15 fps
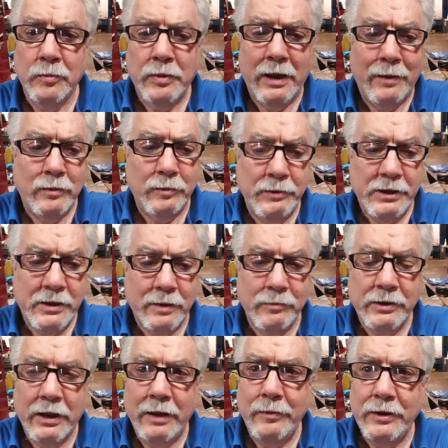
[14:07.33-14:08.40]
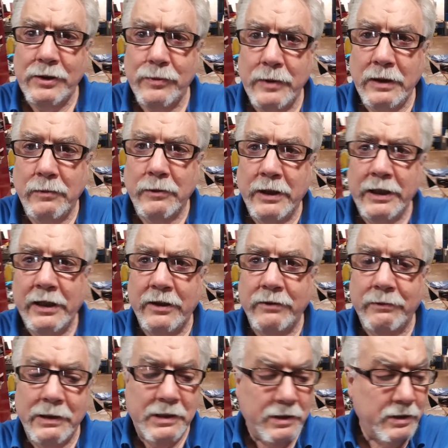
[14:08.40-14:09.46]
probably sometime this week when I get the
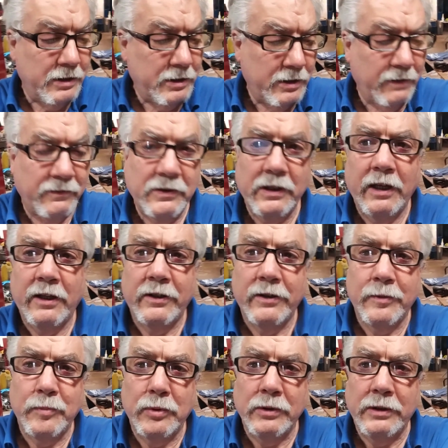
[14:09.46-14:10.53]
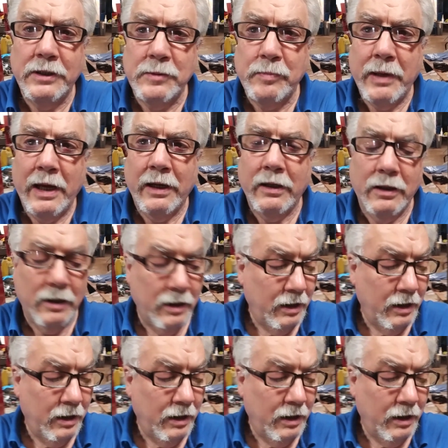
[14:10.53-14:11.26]
rest of the stuff together to put this back